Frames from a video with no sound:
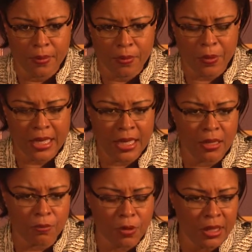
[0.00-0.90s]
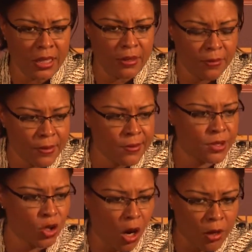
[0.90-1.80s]
We didn't really
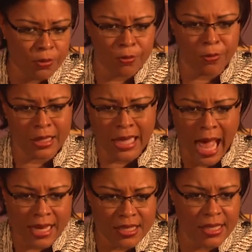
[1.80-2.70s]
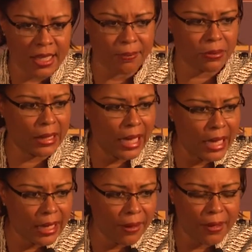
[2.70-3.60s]
start relaxing and
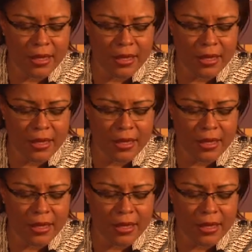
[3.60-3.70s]
playing